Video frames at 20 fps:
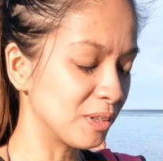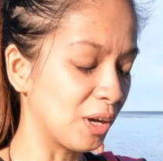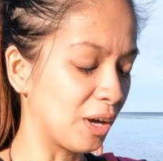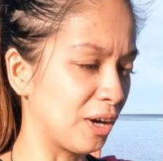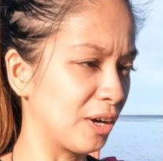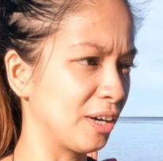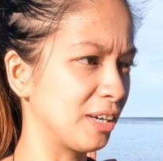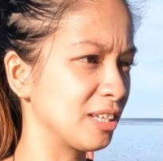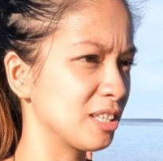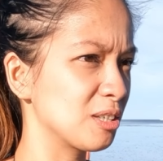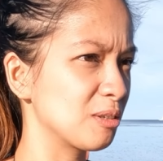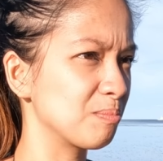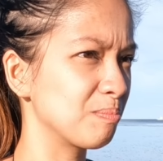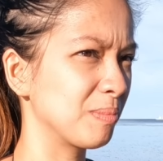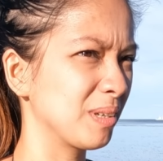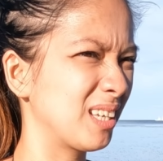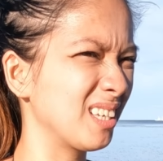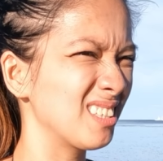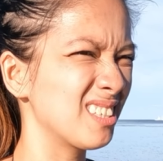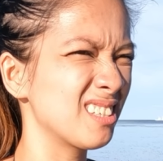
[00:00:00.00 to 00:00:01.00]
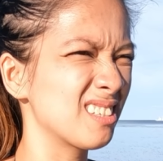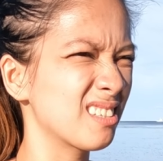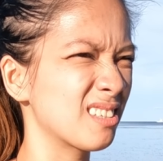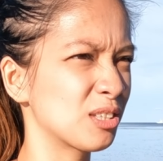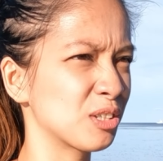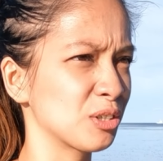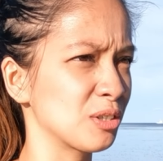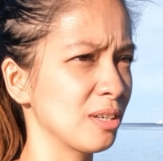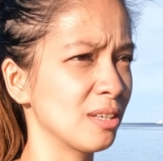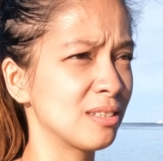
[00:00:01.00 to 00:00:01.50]
no,
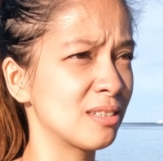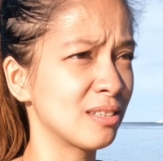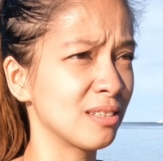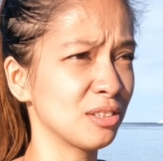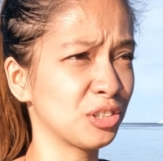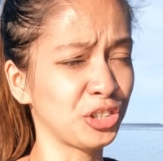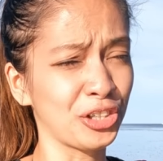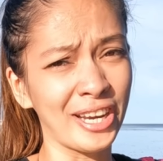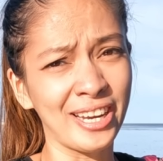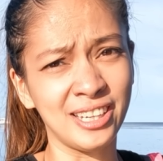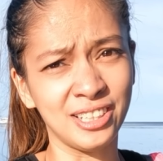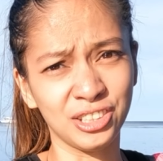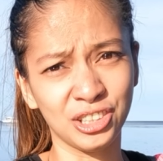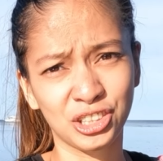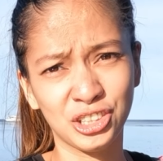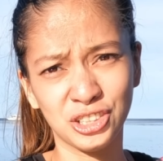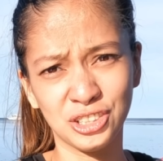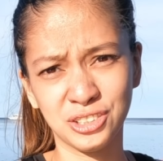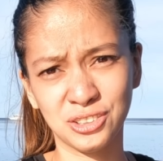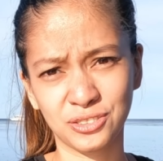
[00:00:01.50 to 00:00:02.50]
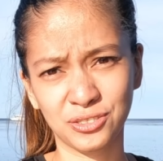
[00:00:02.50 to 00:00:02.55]
because it's a change.